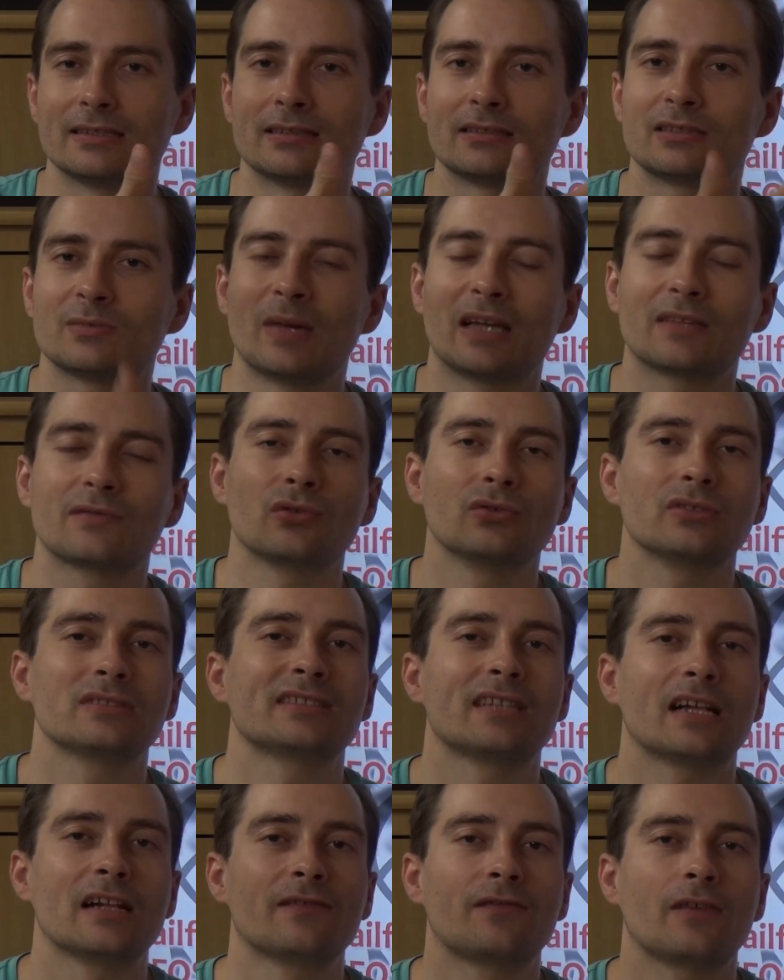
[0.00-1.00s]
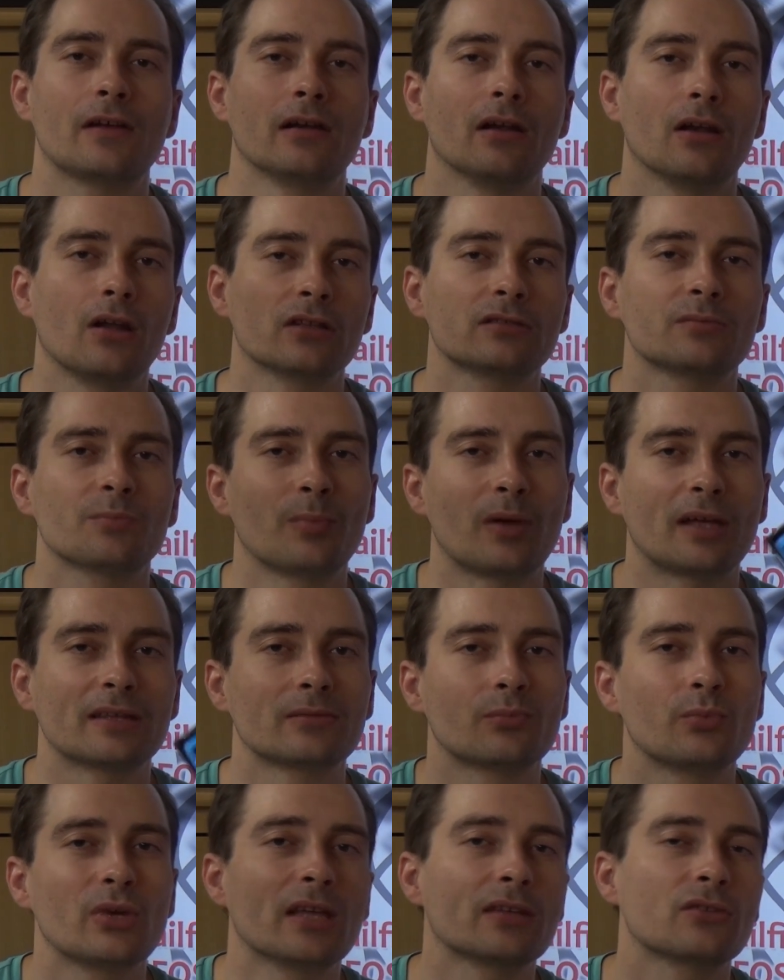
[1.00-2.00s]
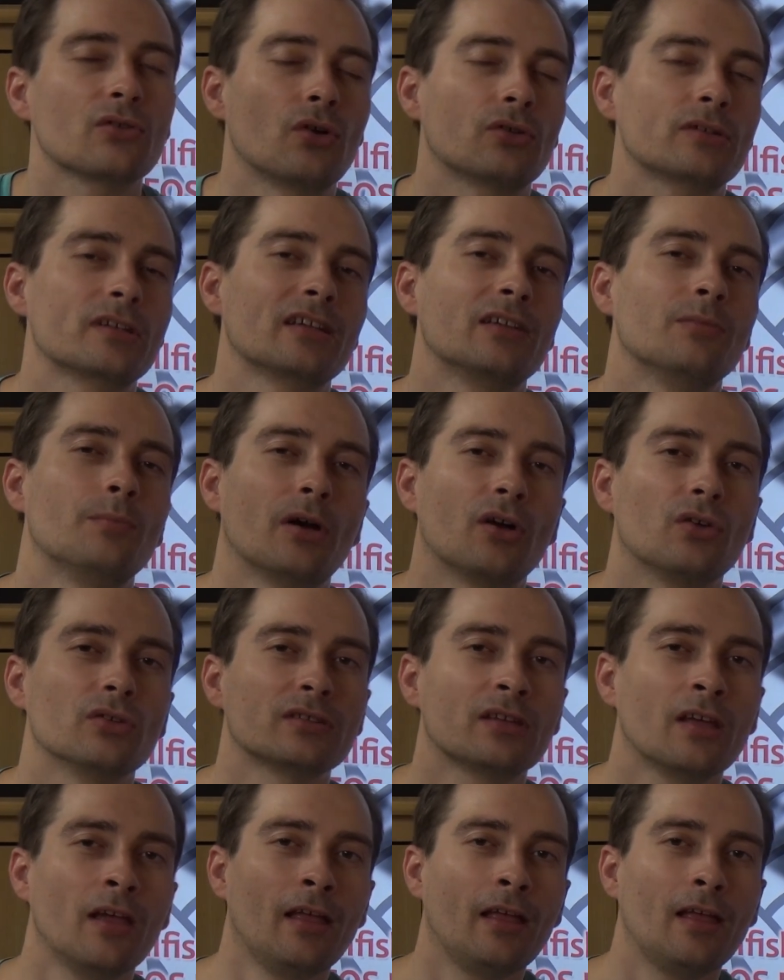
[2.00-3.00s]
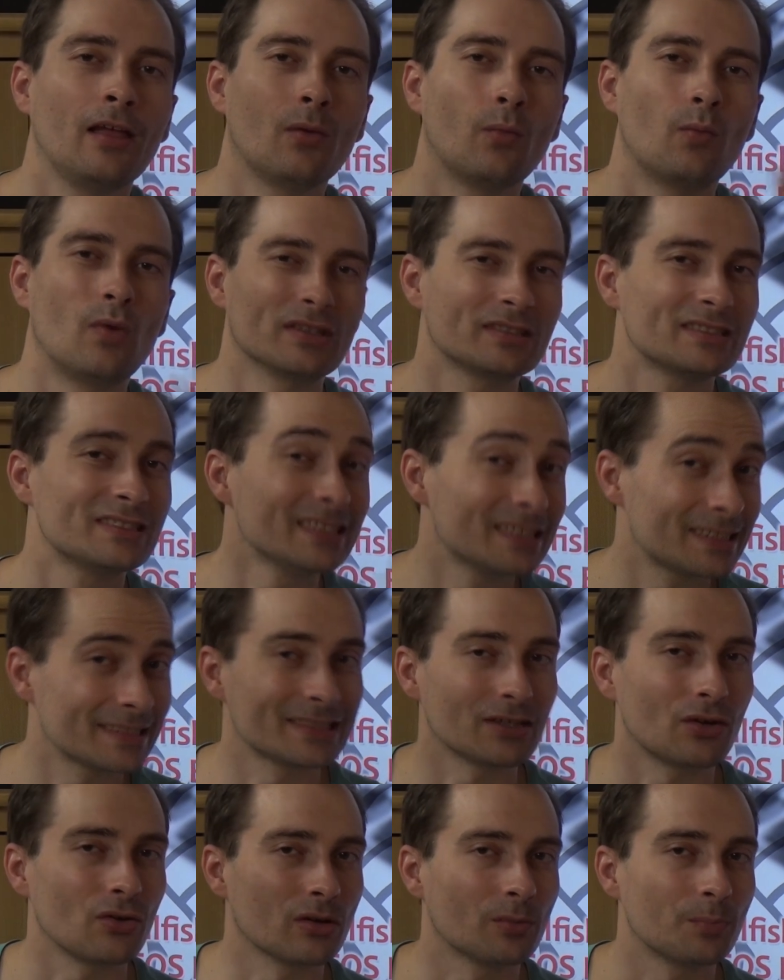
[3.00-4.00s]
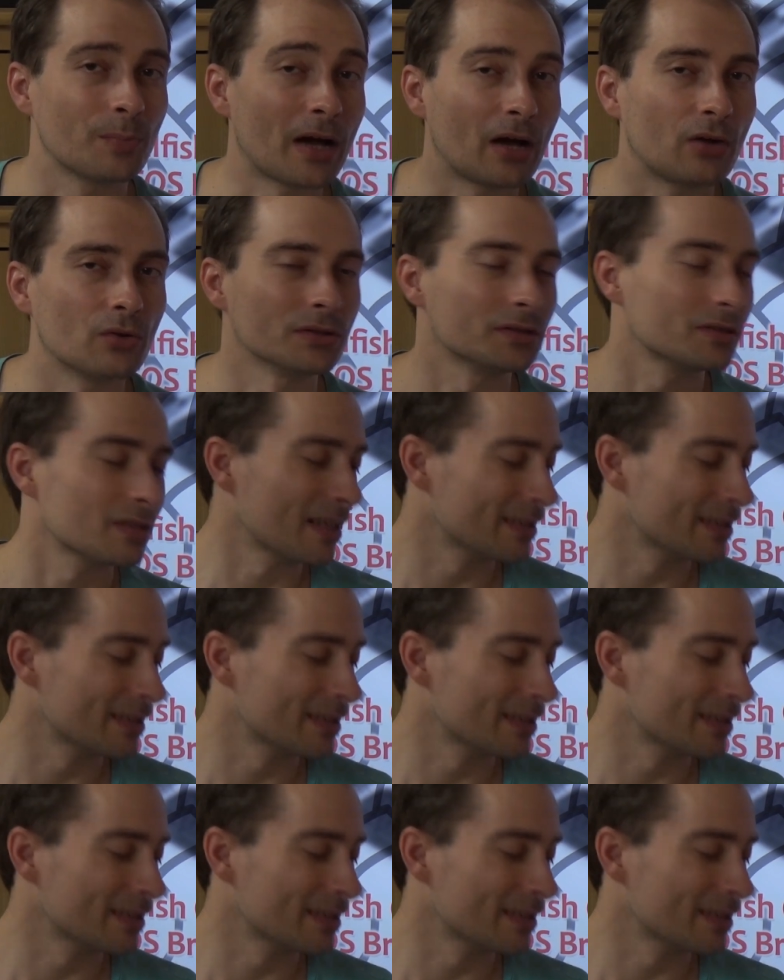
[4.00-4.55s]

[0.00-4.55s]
smartphone itself a lot, but we are talking about what this is all about.